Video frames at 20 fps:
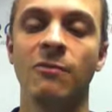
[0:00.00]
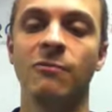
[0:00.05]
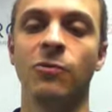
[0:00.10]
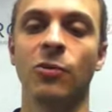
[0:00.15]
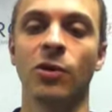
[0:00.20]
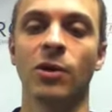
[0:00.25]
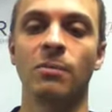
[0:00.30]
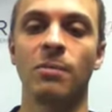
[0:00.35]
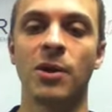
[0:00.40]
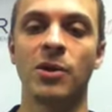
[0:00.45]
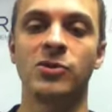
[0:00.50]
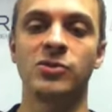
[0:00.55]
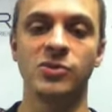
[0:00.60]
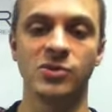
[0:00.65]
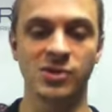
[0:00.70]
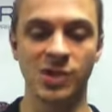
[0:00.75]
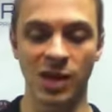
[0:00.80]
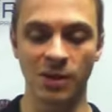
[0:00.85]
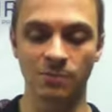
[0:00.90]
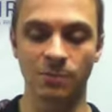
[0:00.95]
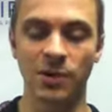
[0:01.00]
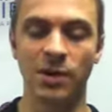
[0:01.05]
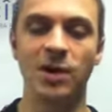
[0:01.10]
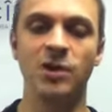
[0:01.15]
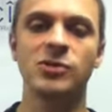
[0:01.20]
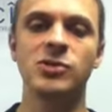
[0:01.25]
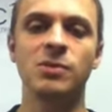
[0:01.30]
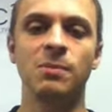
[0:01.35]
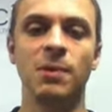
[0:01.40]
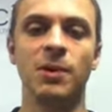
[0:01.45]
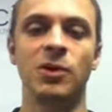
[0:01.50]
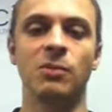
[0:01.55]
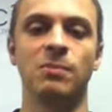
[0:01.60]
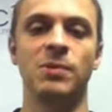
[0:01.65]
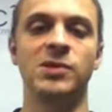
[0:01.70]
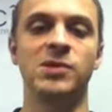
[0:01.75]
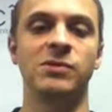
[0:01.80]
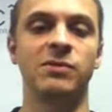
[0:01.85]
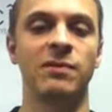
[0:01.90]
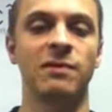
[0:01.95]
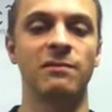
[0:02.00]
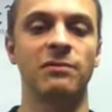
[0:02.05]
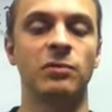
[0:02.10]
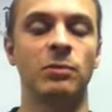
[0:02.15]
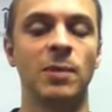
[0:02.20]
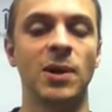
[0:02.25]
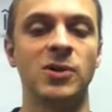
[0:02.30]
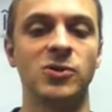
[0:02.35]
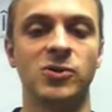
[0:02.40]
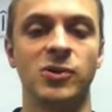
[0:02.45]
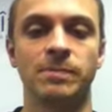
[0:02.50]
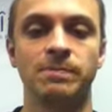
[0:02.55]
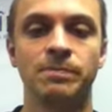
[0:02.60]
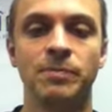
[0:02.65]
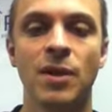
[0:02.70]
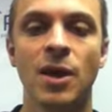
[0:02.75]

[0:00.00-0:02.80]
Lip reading: for comparison's sake. But here's the bigger piece of information.